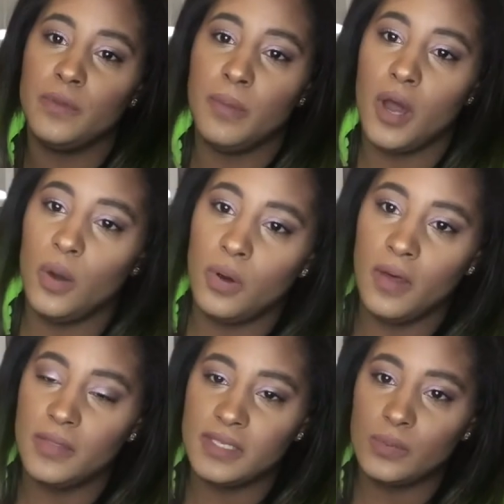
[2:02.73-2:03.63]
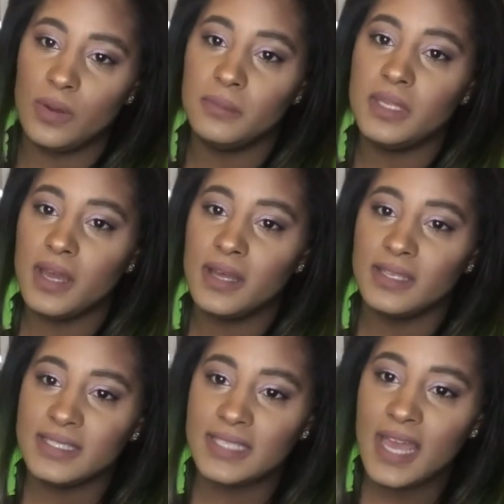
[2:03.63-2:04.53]
bow on this one
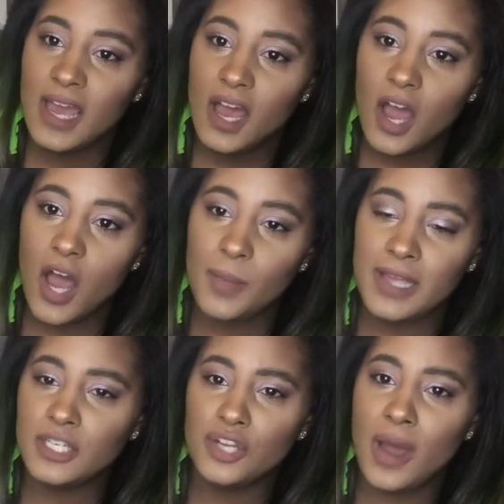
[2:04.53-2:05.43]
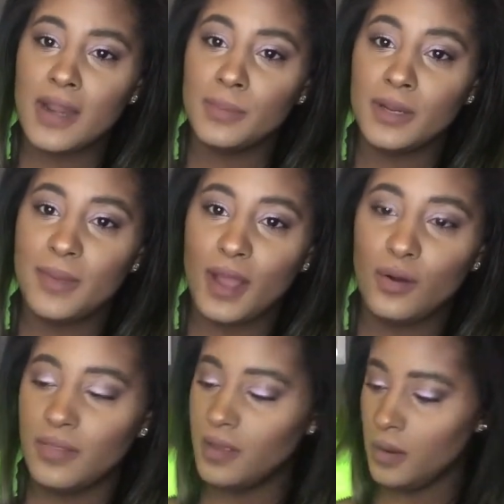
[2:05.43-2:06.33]
because I didn't know how to put it back
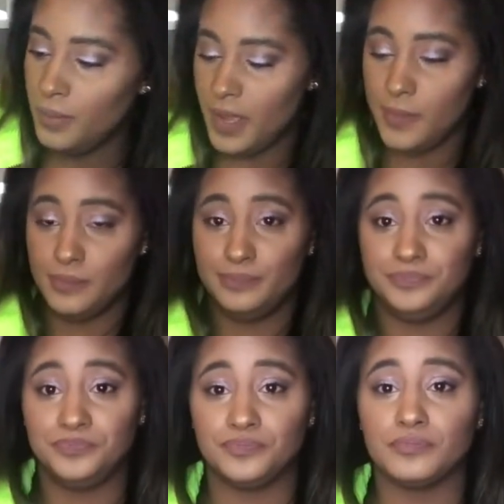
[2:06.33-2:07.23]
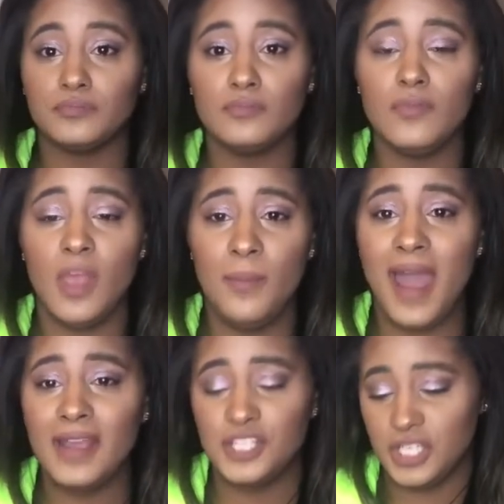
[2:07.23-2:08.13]
on there, but
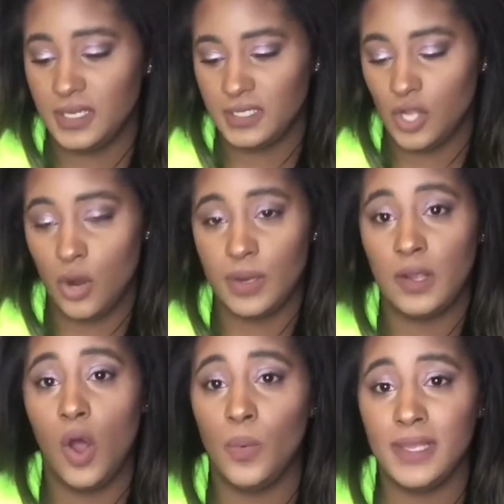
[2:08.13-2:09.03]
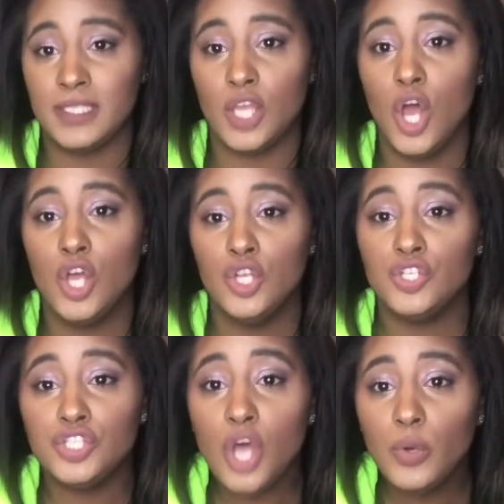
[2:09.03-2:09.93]
packaging is always
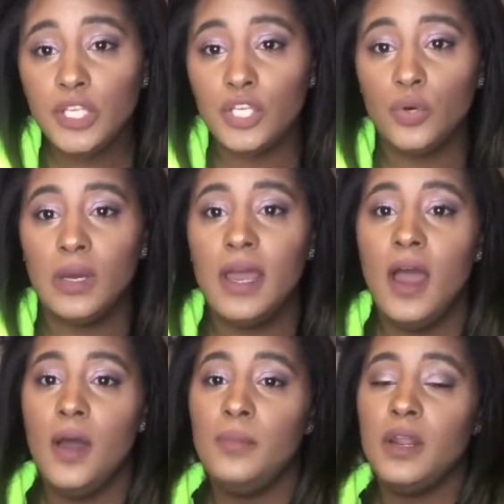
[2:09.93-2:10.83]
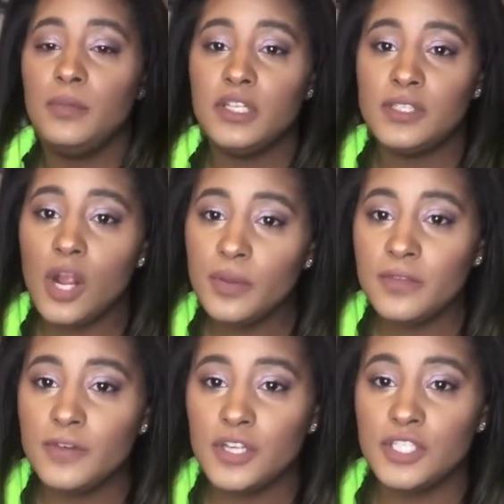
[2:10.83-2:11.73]
so cute. But I'm gonna start with the
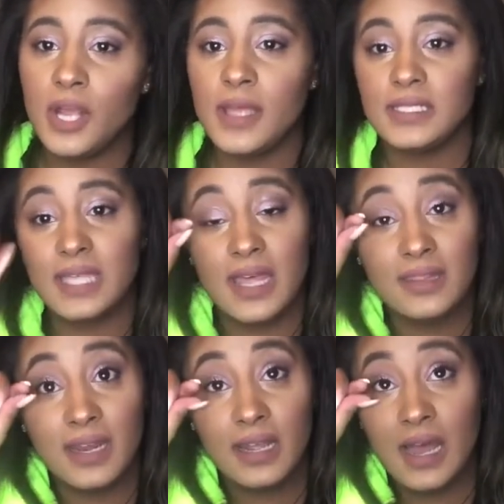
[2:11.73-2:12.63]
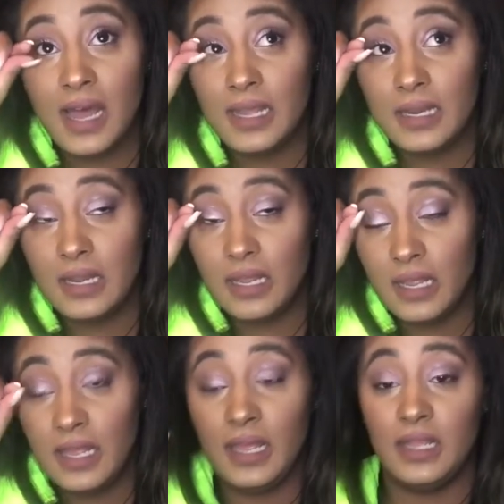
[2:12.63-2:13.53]
first dress that I got.
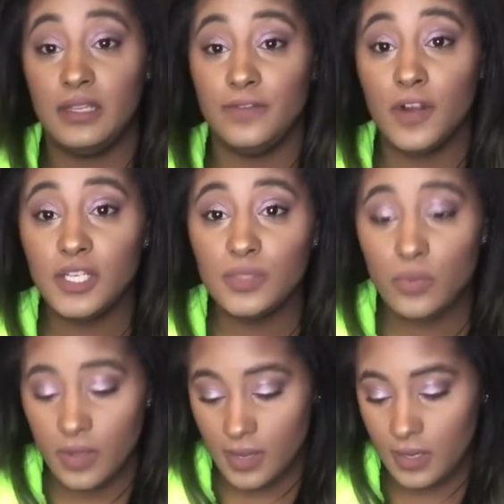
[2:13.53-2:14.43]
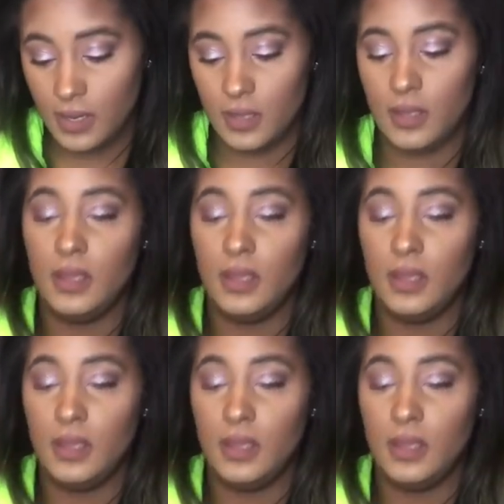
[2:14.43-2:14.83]
And the first one